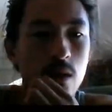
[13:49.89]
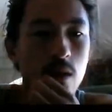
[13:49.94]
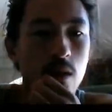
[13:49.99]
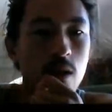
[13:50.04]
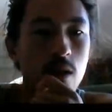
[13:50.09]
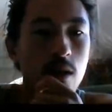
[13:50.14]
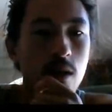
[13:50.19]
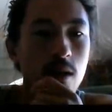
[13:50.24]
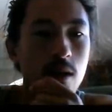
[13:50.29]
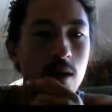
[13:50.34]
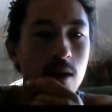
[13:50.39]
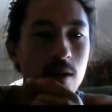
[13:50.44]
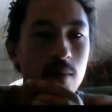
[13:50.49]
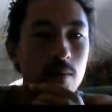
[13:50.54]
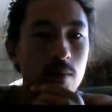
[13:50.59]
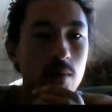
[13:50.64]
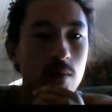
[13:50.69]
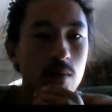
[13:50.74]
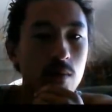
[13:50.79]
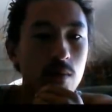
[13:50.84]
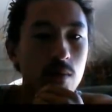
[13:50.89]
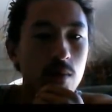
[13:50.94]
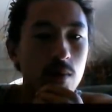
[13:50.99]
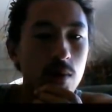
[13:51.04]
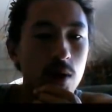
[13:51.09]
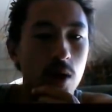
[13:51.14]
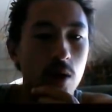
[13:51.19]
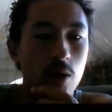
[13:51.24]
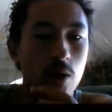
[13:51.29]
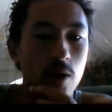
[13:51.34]

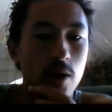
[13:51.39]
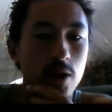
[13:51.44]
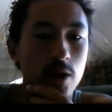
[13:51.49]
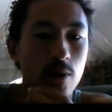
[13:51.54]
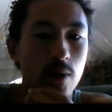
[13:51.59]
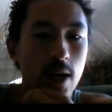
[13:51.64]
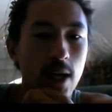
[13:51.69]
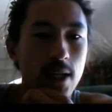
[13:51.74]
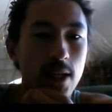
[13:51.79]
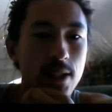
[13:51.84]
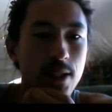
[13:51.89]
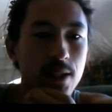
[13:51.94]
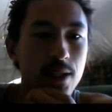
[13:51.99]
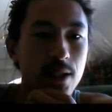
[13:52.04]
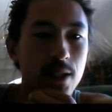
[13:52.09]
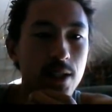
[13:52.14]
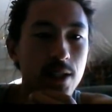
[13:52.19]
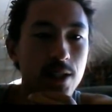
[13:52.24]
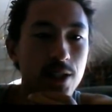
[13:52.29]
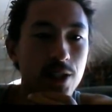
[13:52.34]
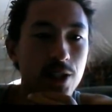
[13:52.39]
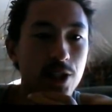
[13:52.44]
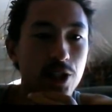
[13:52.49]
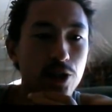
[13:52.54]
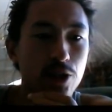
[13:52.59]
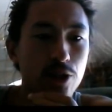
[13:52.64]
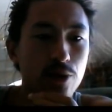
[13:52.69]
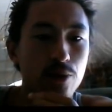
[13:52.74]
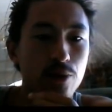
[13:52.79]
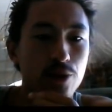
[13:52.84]
Horncrest is
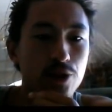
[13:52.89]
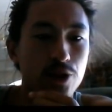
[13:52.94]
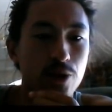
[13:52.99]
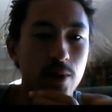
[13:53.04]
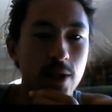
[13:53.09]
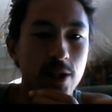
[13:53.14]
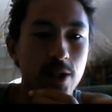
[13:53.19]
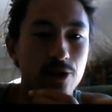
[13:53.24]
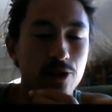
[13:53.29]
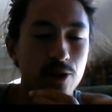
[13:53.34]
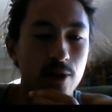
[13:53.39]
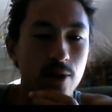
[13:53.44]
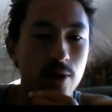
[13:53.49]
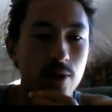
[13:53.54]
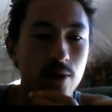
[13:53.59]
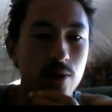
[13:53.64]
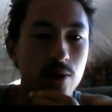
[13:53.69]
huge creature.